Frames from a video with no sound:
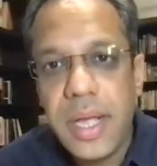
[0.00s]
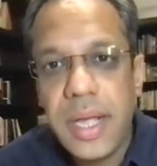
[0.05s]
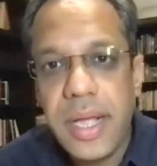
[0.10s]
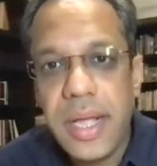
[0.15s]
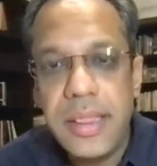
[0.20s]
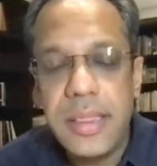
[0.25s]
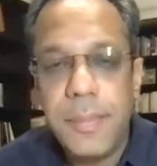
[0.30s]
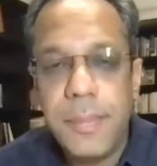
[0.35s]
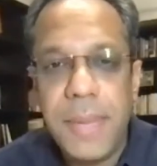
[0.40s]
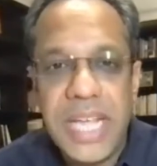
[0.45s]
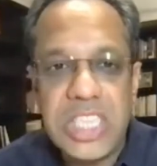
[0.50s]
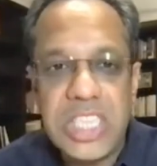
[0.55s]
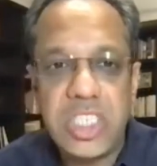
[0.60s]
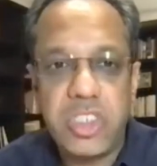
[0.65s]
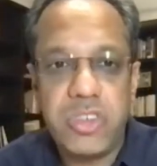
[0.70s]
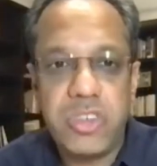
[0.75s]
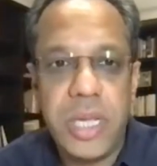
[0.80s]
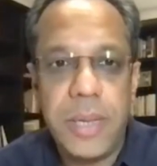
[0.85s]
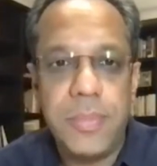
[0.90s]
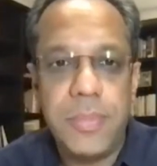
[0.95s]
in the
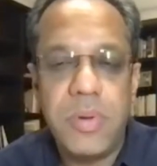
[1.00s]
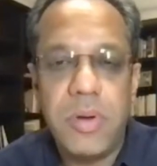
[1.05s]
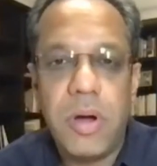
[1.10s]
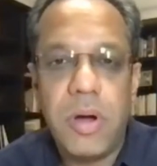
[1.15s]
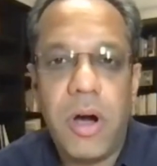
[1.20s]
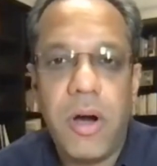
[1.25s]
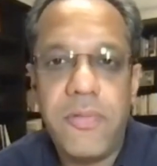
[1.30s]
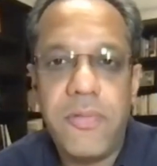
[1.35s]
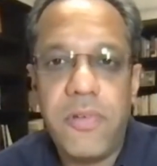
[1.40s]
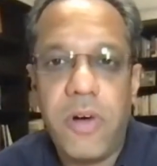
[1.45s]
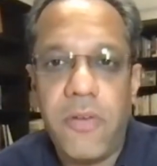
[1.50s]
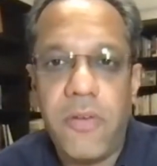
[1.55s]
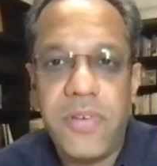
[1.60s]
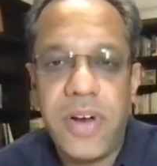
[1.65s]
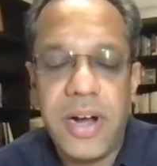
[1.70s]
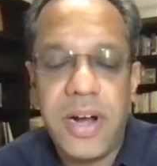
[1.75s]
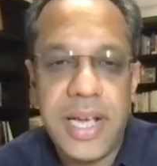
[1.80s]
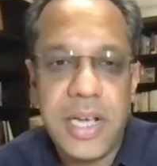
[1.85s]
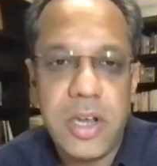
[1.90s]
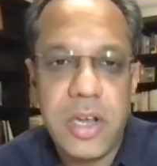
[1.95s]
mainstream of
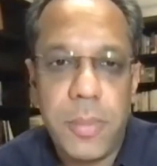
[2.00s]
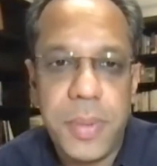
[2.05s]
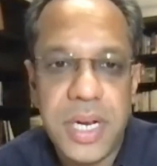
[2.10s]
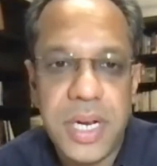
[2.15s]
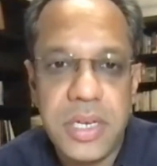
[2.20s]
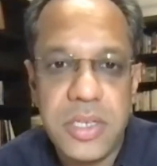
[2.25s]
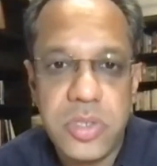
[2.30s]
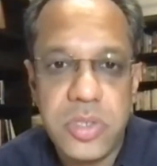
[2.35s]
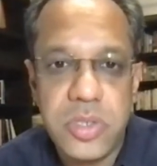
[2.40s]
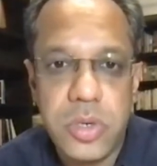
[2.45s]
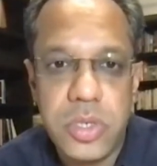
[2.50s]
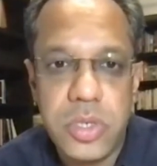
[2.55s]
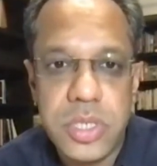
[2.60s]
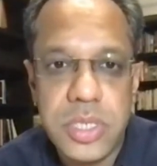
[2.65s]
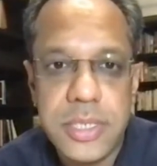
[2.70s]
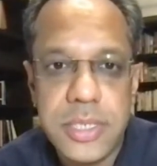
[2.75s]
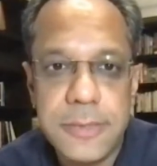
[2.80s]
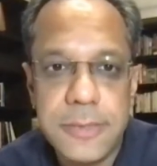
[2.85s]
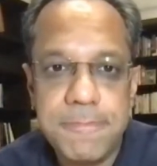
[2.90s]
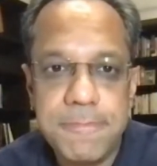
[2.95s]
our economic discourse.